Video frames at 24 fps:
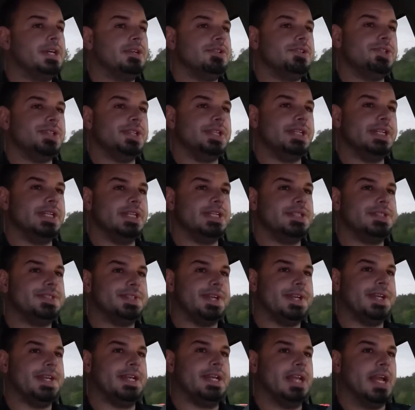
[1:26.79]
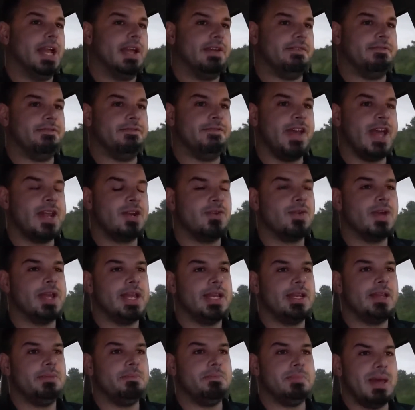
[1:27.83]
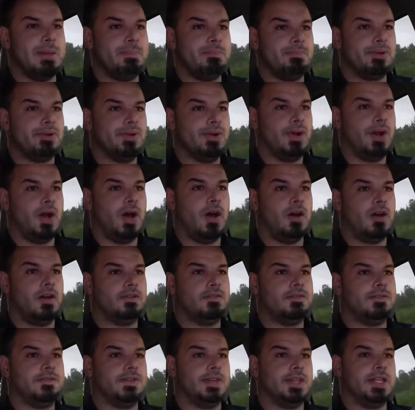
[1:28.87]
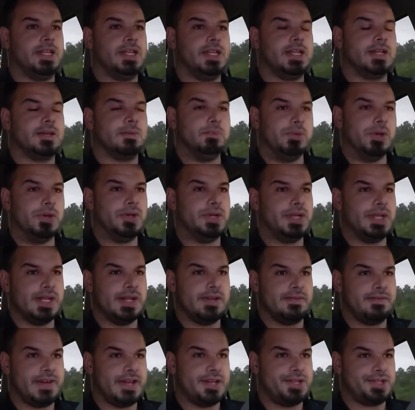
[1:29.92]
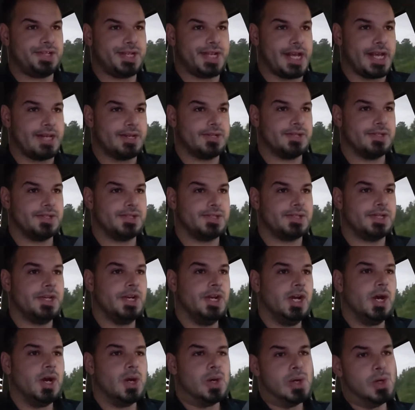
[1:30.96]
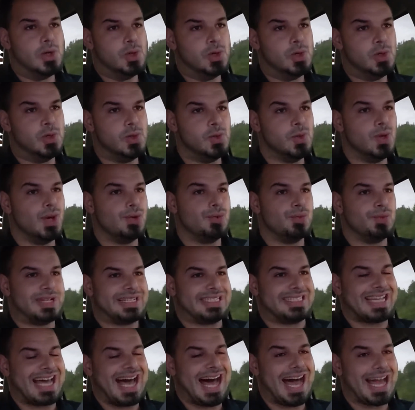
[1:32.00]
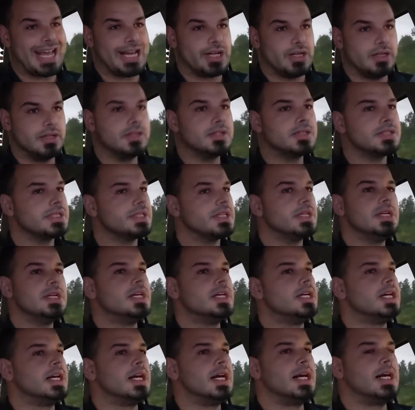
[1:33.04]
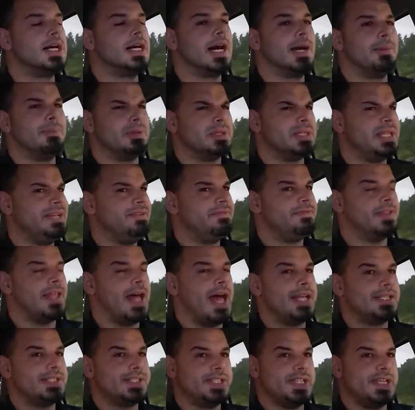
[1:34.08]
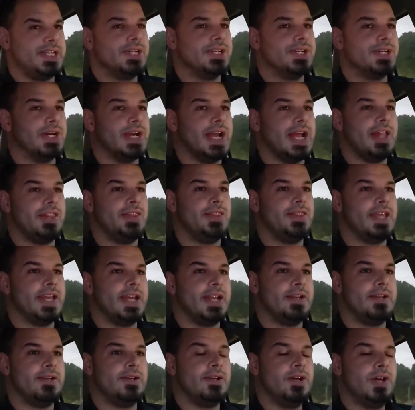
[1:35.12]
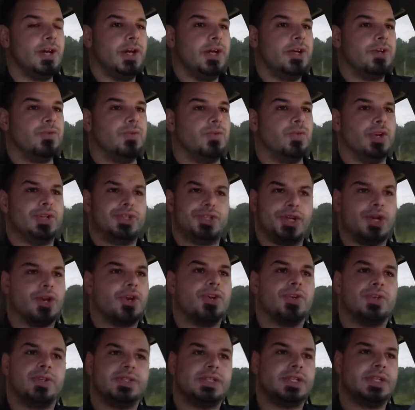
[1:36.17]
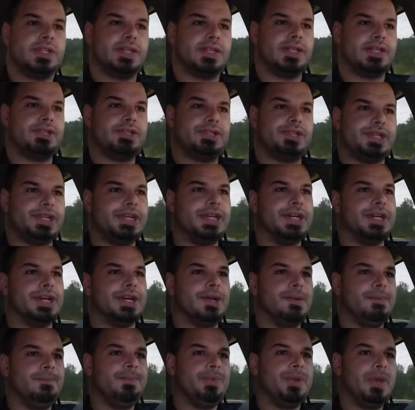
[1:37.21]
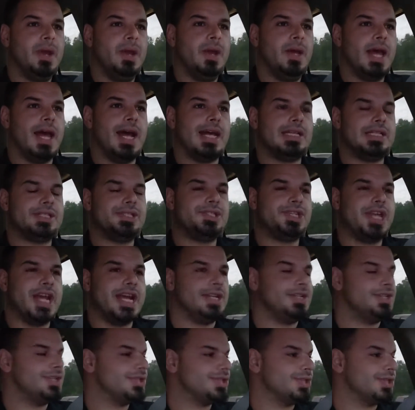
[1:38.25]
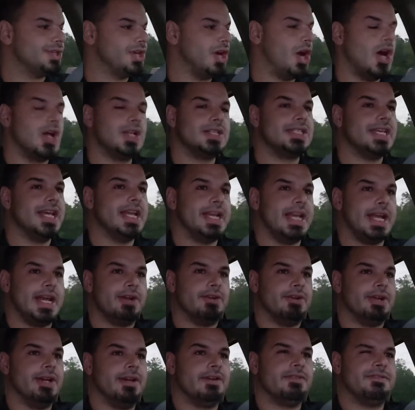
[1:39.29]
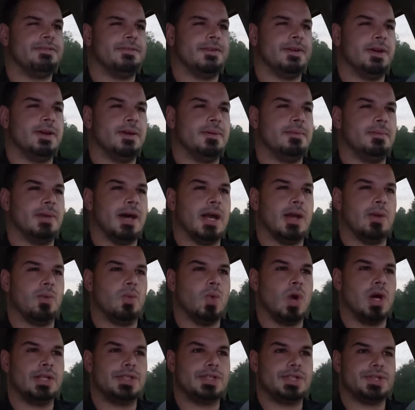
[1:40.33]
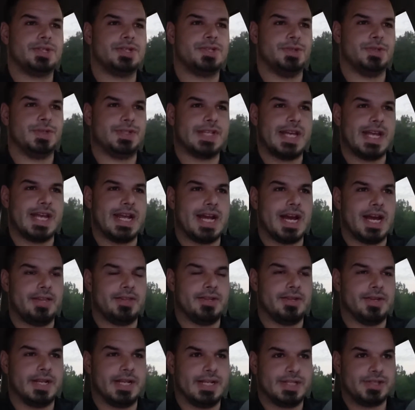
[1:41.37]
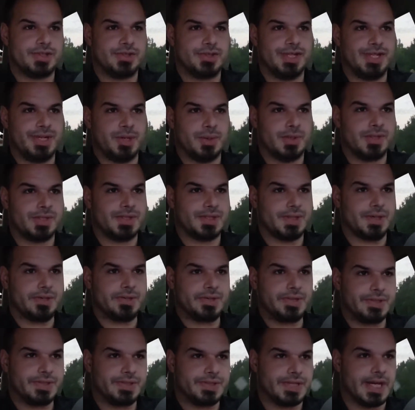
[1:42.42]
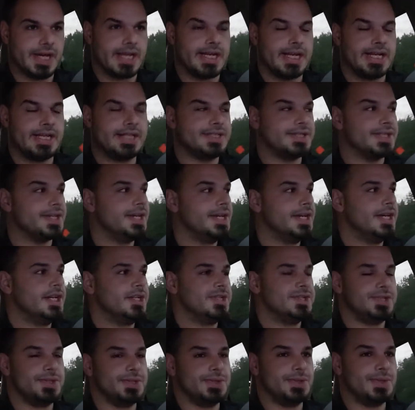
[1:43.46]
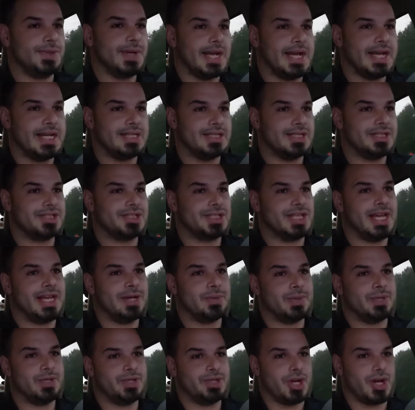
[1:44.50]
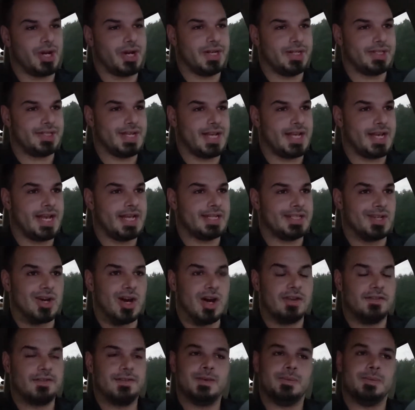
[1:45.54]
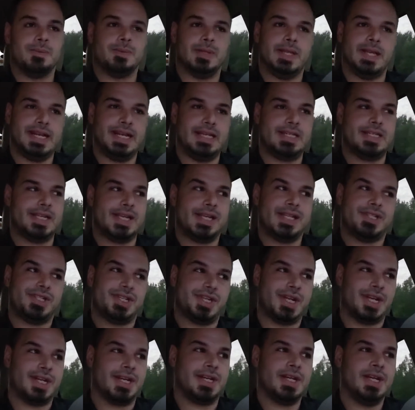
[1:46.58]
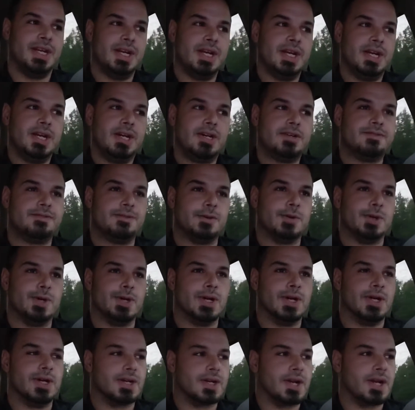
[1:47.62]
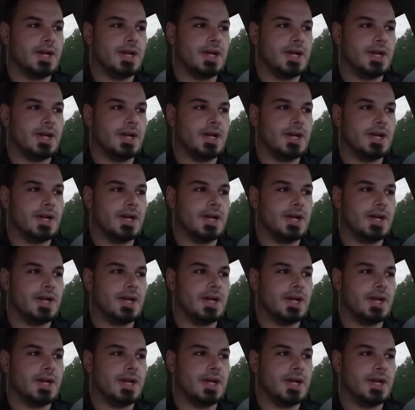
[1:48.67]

She is a venerated member of the community of educators who retired, I believe last year, and then returned this year, has changed her content area from, I want to say, either history or social studies to English language arts, and has gone from lead teaching for